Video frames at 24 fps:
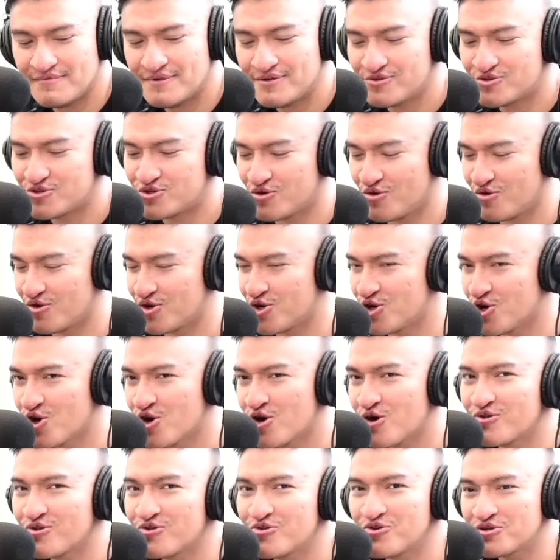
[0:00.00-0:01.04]
So
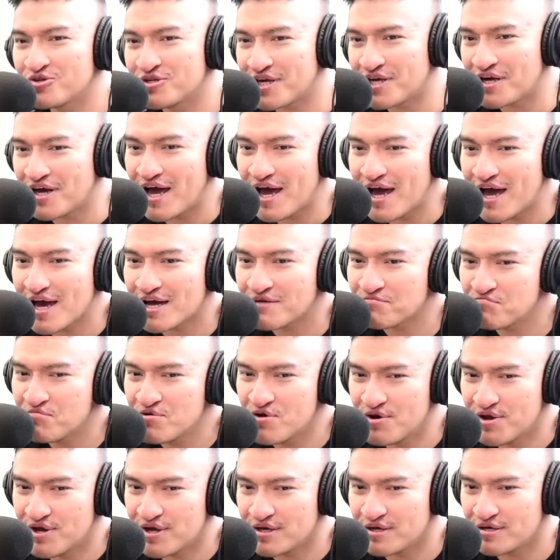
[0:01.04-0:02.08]
you're looking at
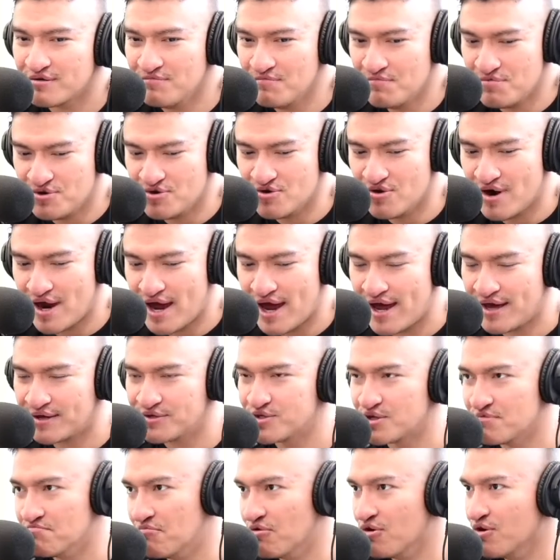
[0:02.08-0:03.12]
putting your eggs
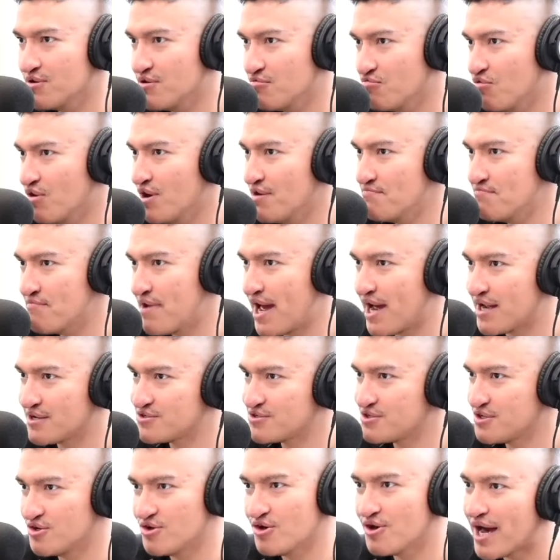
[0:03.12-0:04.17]
in more than one
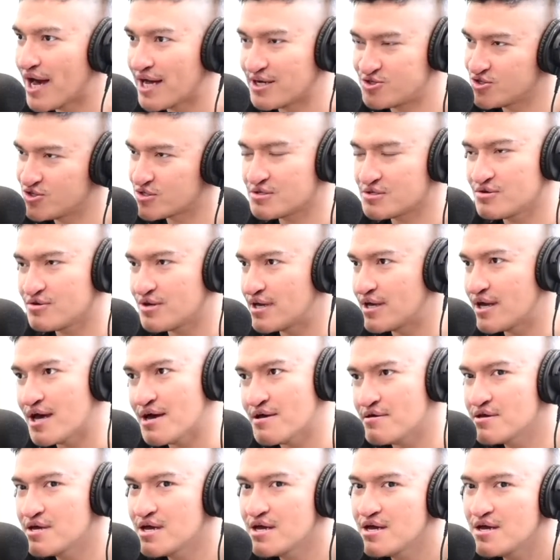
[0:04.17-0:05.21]
basket. You're not just looking
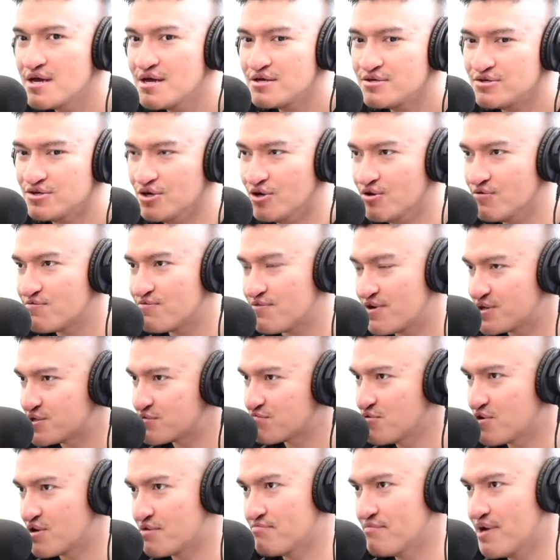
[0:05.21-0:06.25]
at,
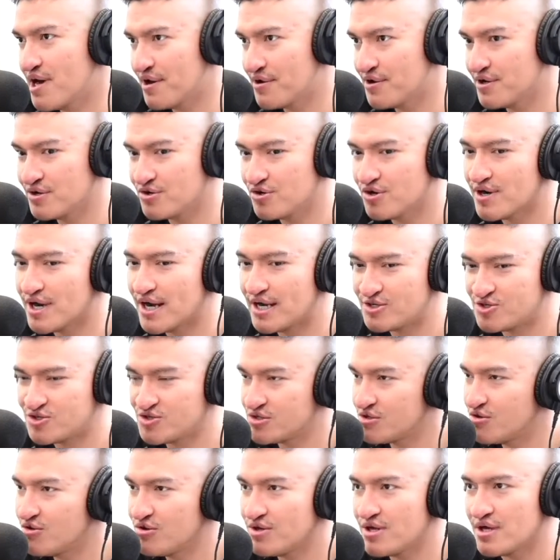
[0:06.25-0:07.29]
Facebook Meta. You're not just
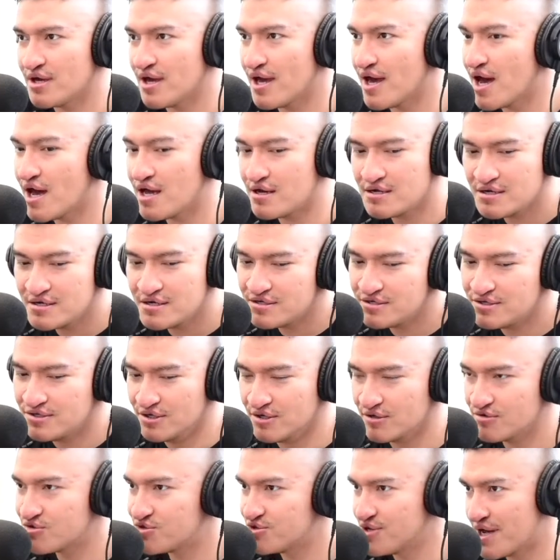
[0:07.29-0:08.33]
looking at,
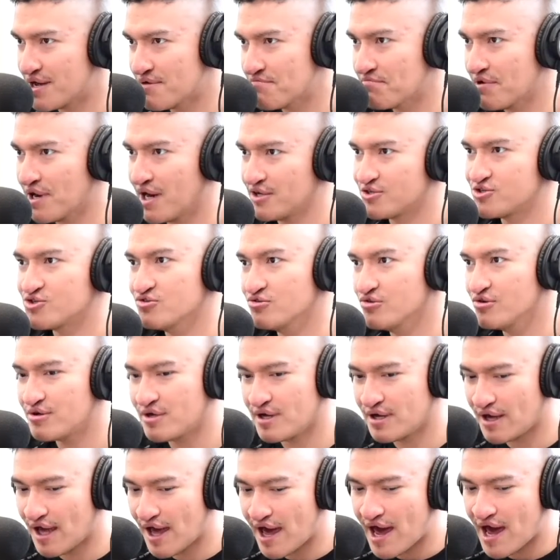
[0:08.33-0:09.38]
Sandbox. You're
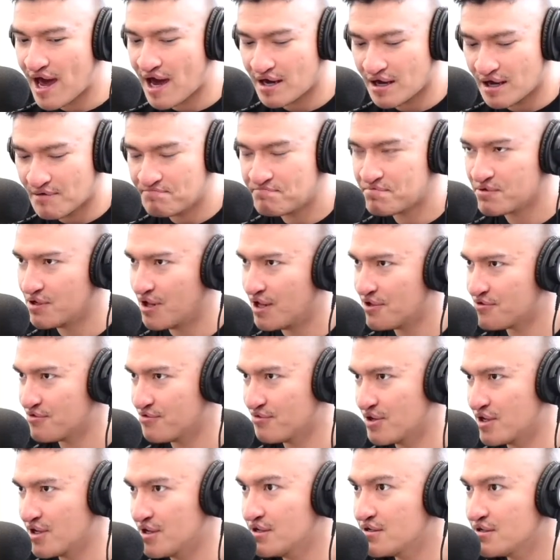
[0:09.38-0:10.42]
looking at a
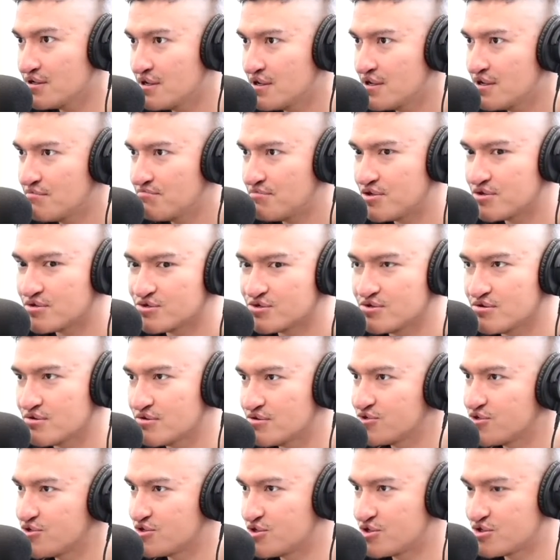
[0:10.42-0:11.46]
plethora because there
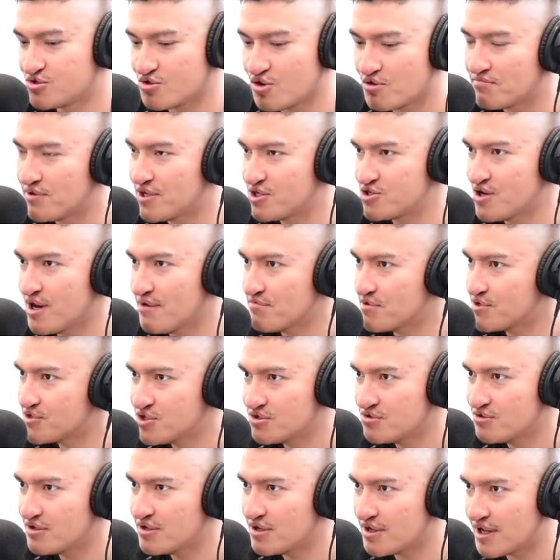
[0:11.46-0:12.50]
is so much
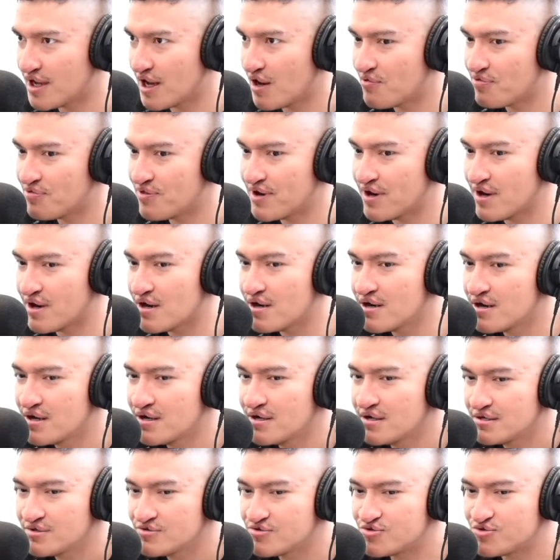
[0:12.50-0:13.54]
opportunity out there.
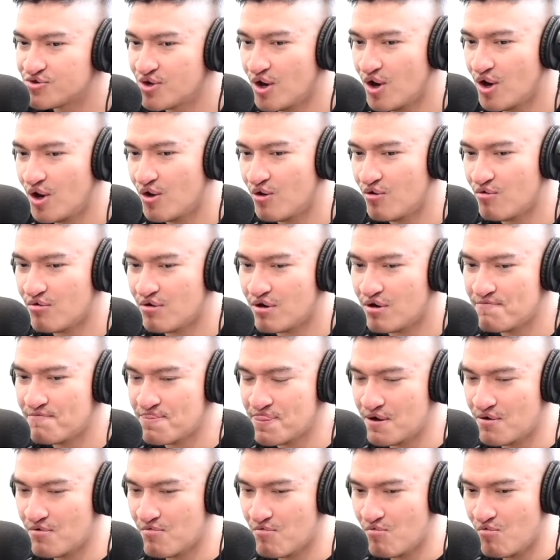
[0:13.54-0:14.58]
So
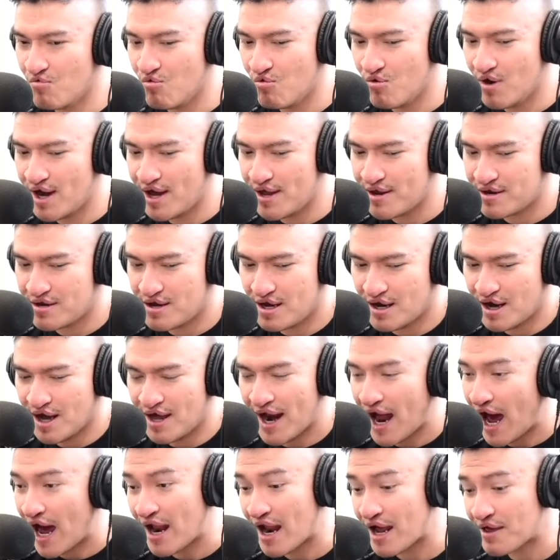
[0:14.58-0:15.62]

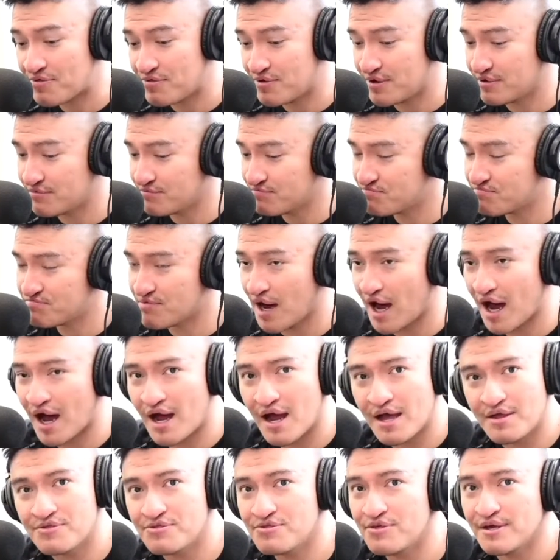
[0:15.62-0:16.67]
I think
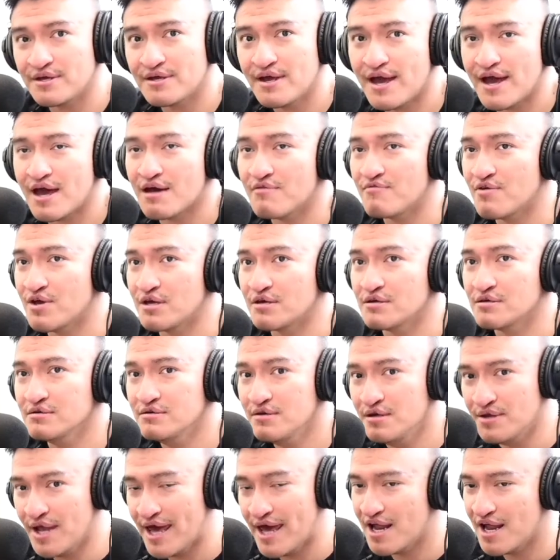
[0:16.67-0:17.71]
having
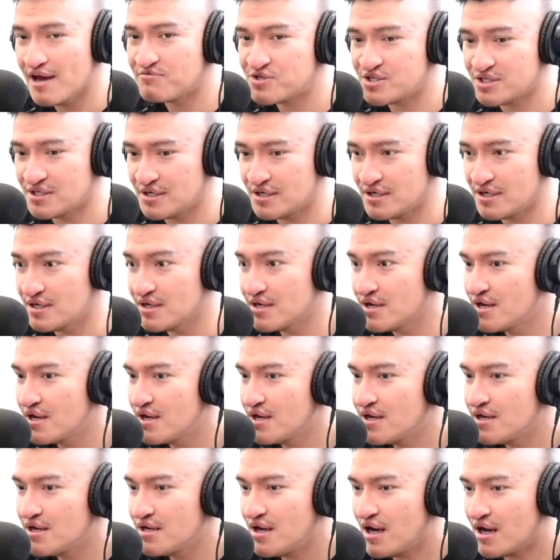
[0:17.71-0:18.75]
an NFT
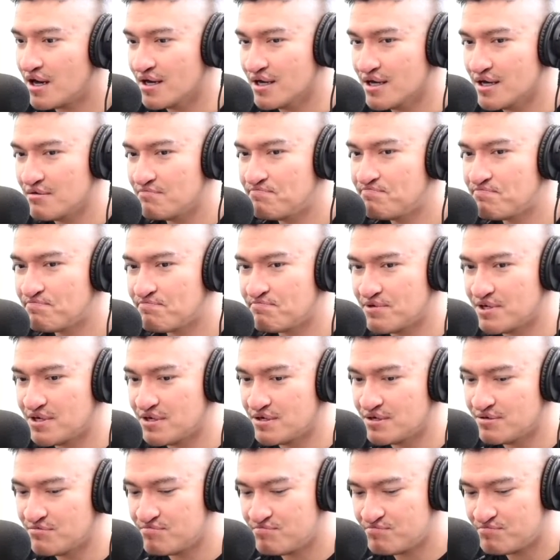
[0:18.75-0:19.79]

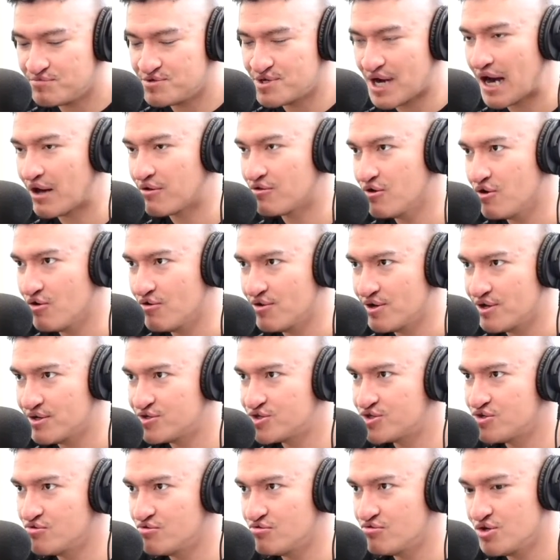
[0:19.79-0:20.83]
be downloaded
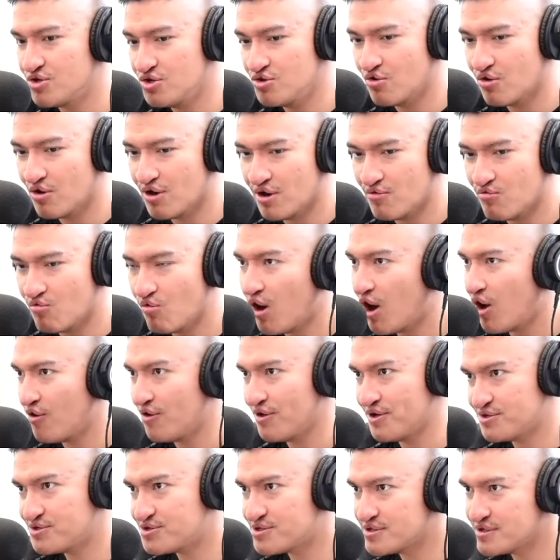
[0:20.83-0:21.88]
to your
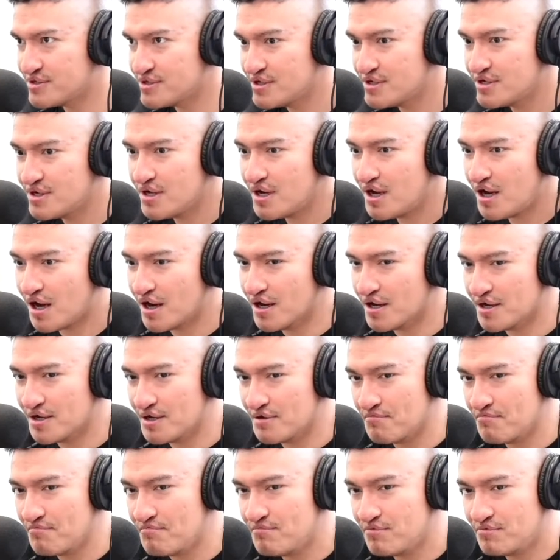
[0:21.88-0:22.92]
wallet
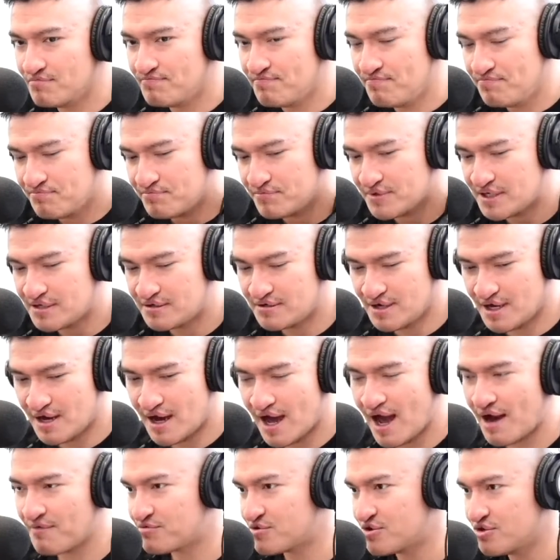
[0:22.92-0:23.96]

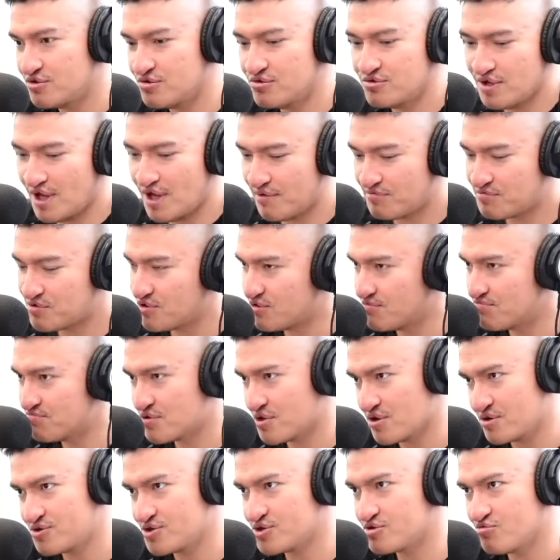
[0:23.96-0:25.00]
after you
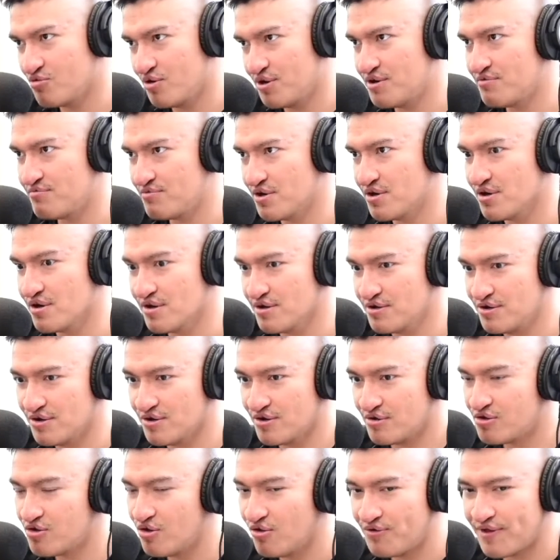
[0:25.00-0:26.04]
purchase one of your
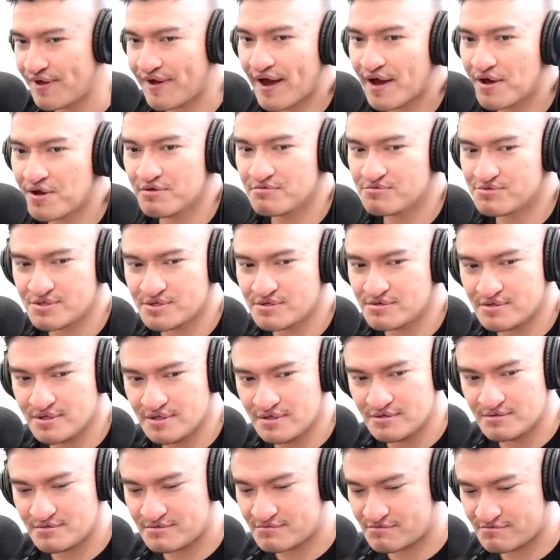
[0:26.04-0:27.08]
clothing items is